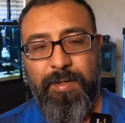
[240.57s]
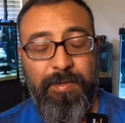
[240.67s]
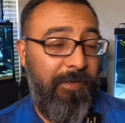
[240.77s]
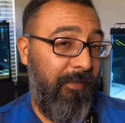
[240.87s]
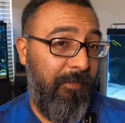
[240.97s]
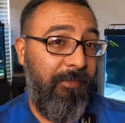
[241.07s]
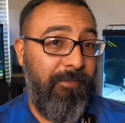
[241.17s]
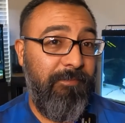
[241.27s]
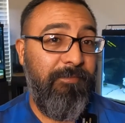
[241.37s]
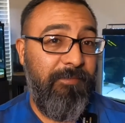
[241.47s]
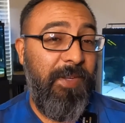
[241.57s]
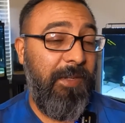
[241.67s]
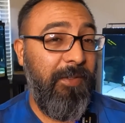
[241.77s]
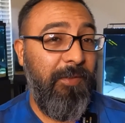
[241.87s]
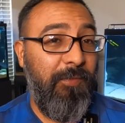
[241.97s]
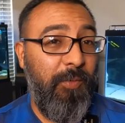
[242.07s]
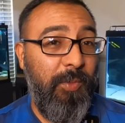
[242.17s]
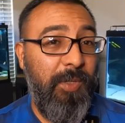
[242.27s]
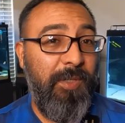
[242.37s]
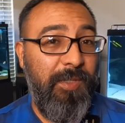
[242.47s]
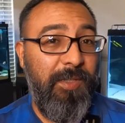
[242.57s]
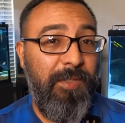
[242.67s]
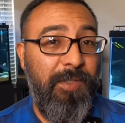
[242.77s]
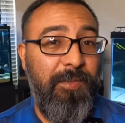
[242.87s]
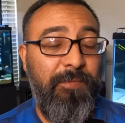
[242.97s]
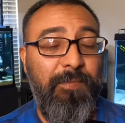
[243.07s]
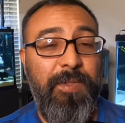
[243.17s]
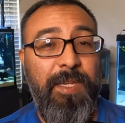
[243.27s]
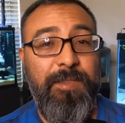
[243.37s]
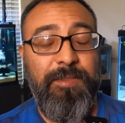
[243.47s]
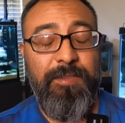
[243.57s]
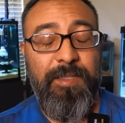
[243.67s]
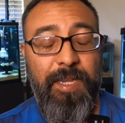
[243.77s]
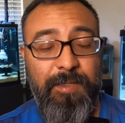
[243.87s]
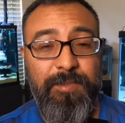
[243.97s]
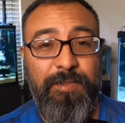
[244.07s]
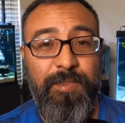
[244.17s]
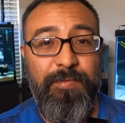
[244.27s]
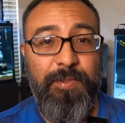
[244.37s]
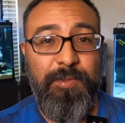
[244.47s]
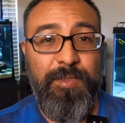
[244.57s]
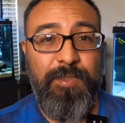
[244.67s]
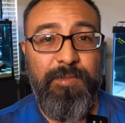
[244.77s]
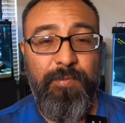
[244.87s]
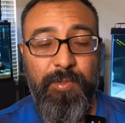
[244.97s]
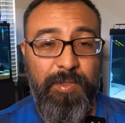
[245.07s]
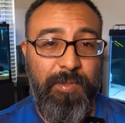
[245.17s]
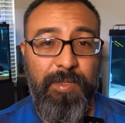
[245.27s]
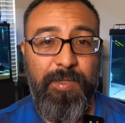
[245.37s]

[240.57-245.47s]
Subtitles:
If I could afford a good canister filters for